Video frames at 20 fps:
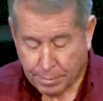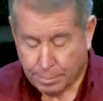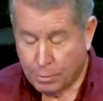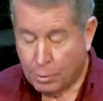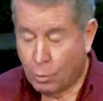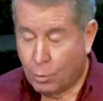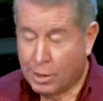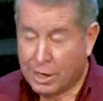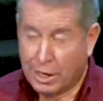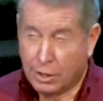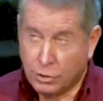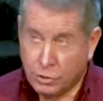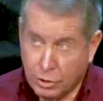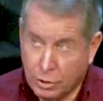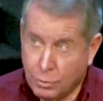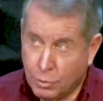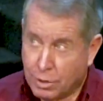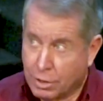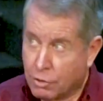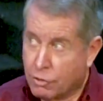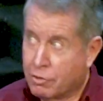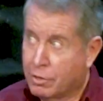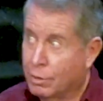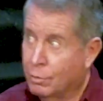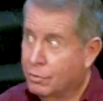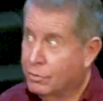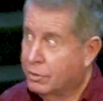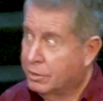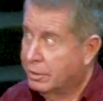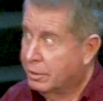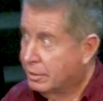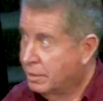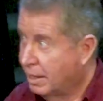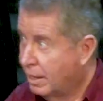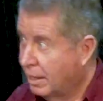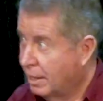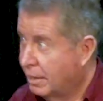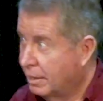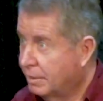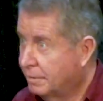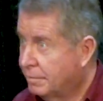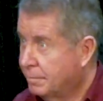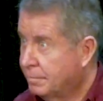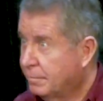But what I do want to share with you today